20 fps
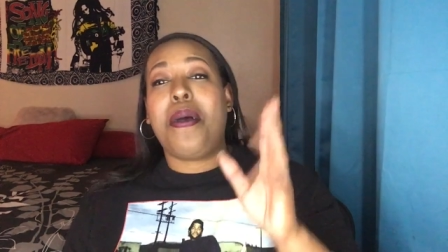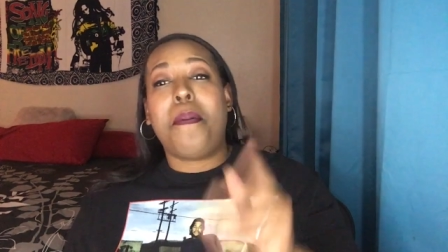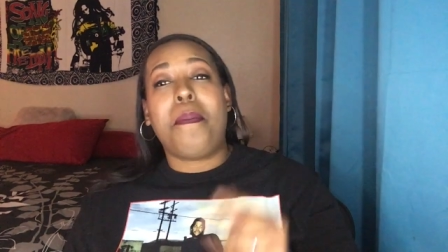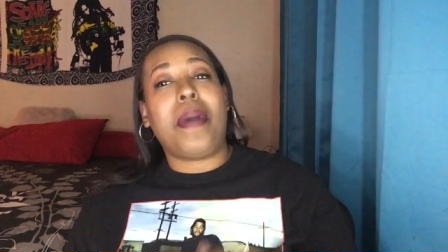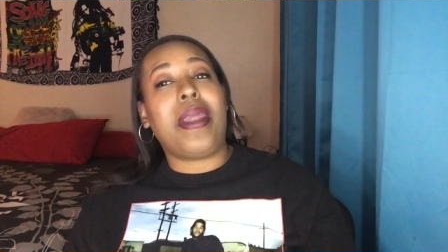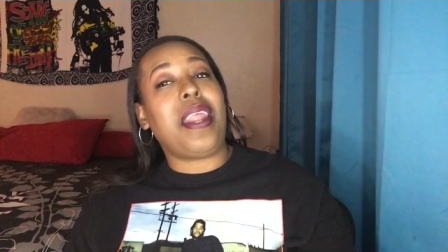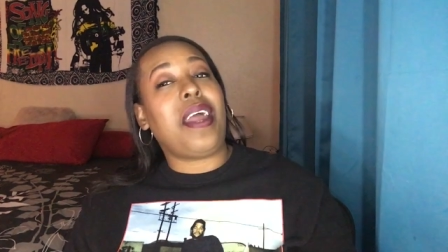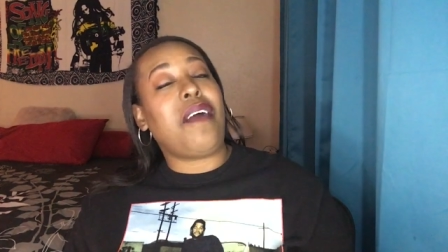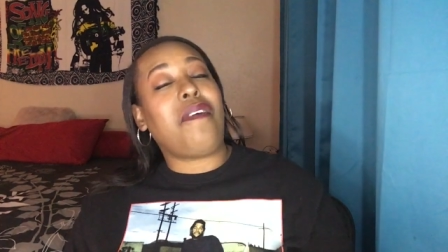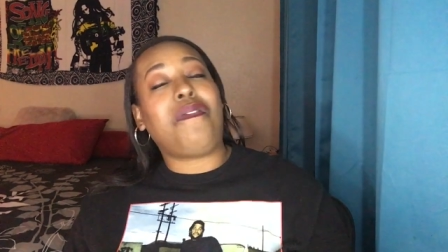my
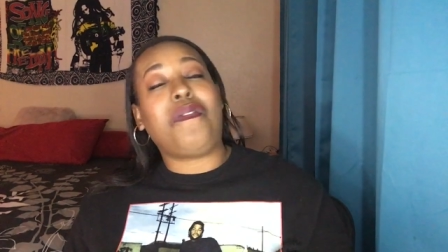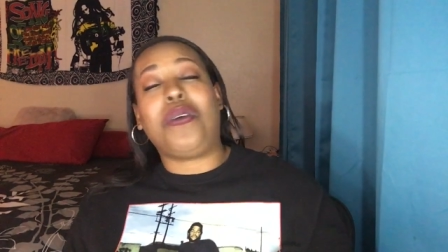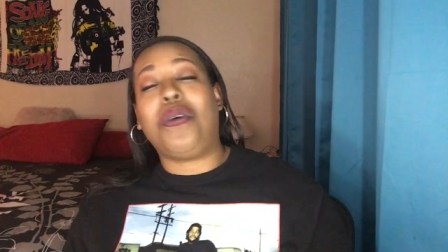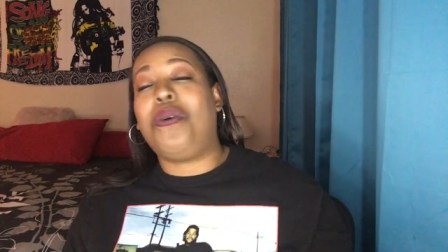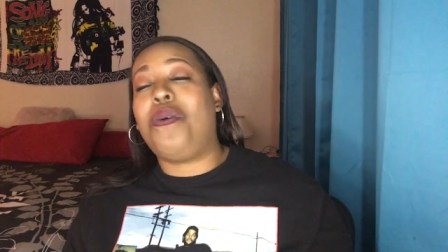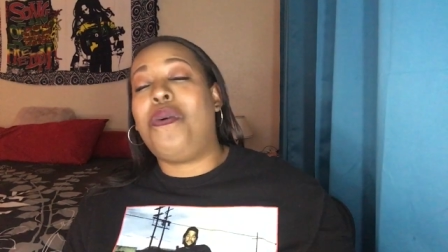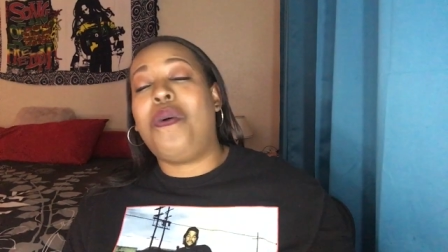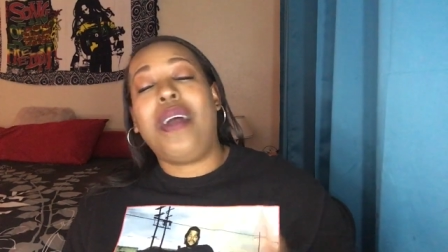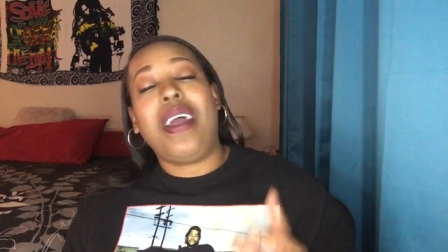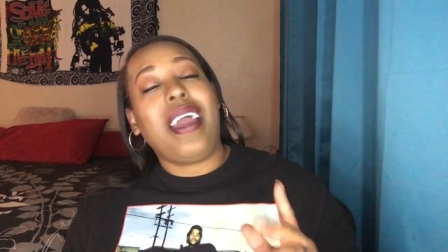
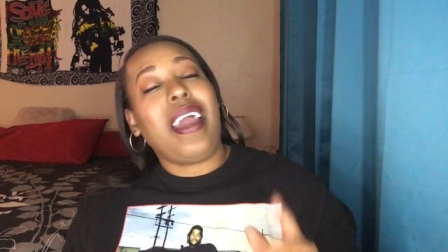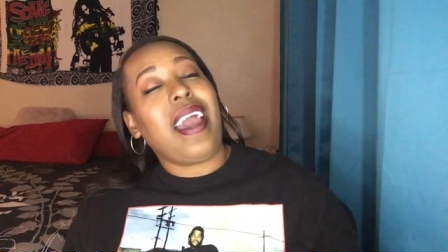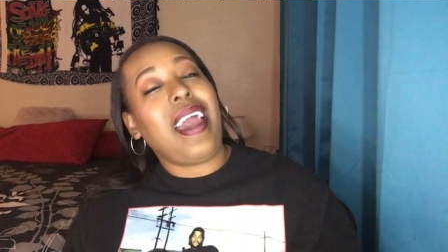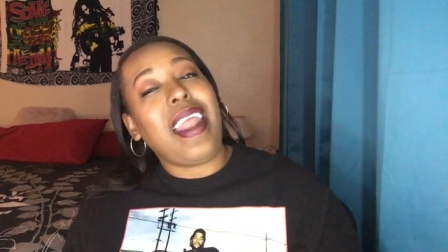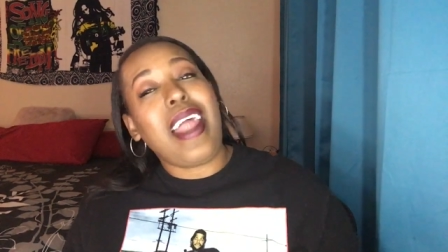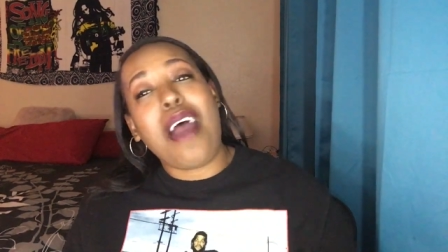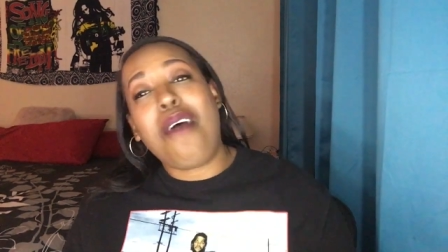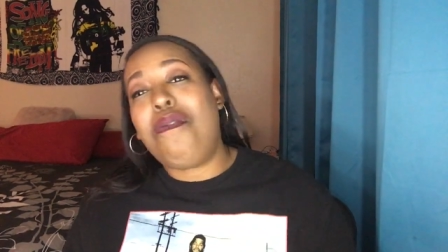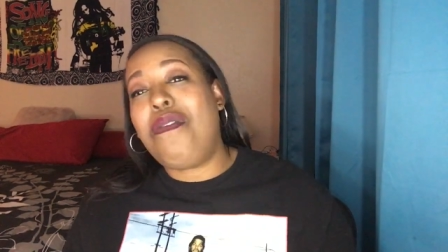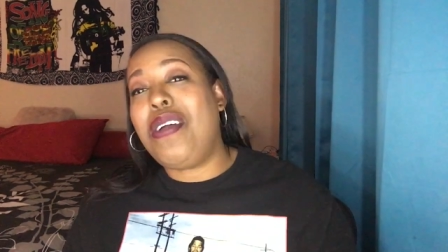nephew and
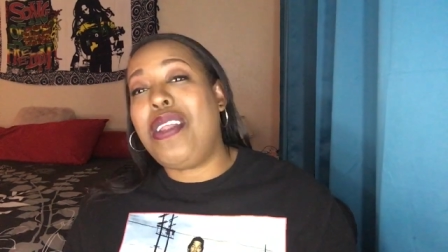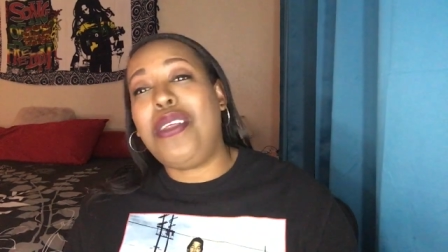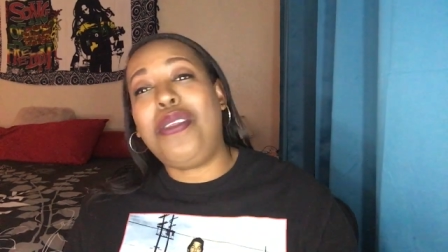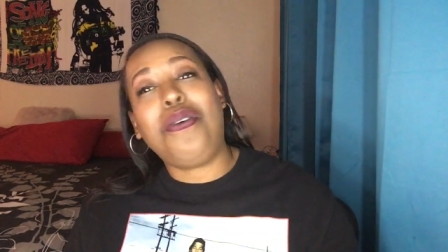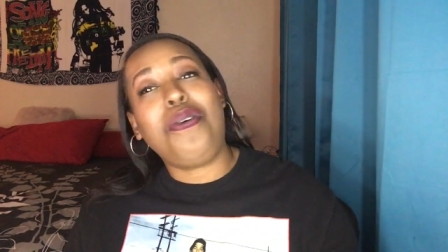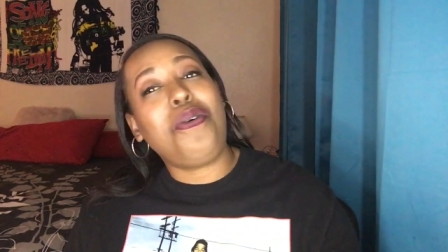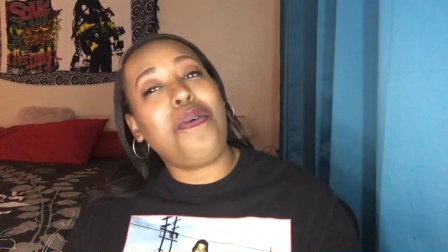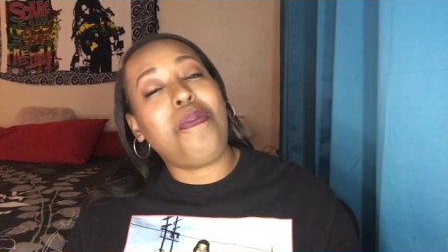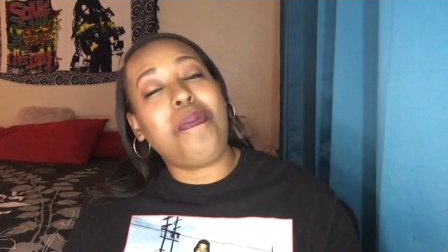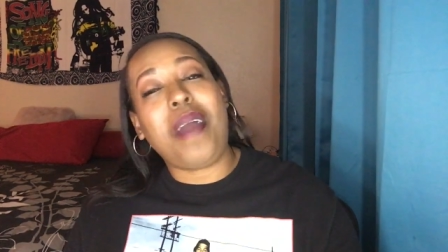i really
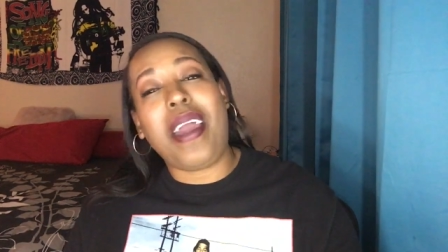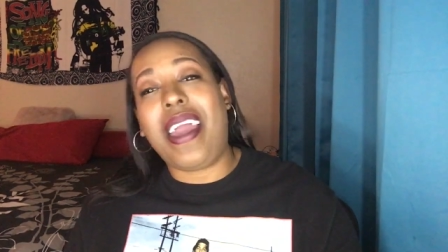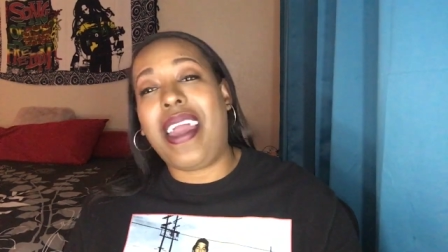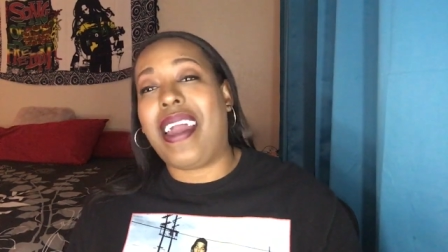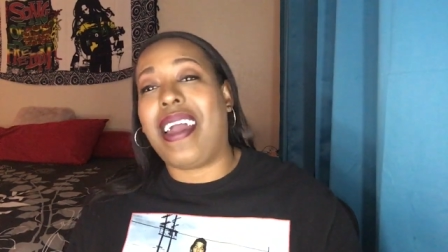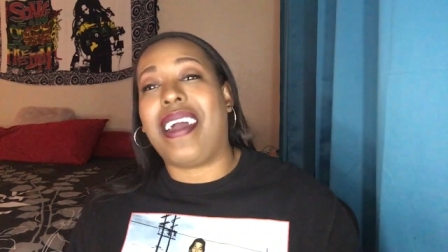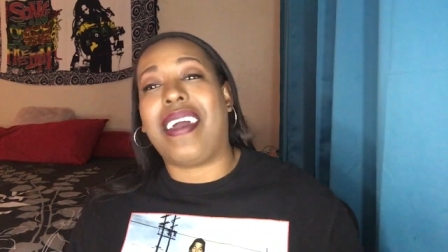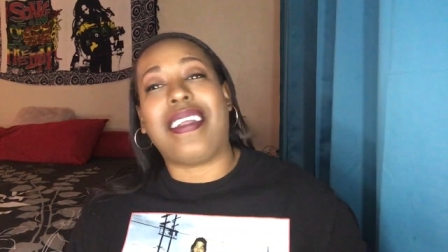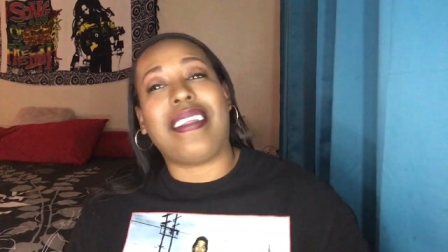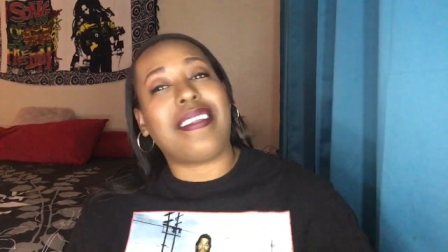do
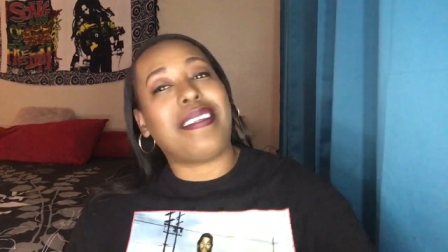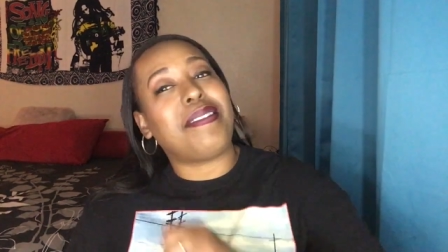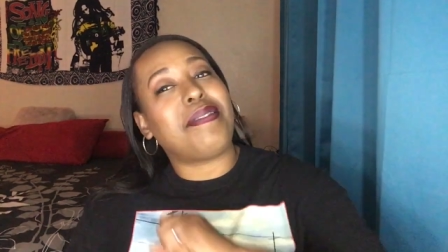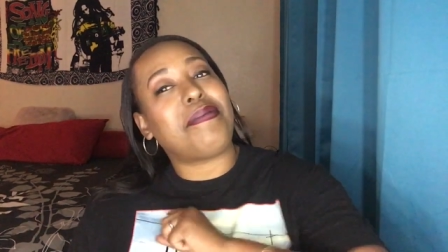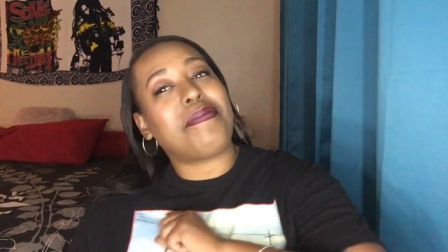man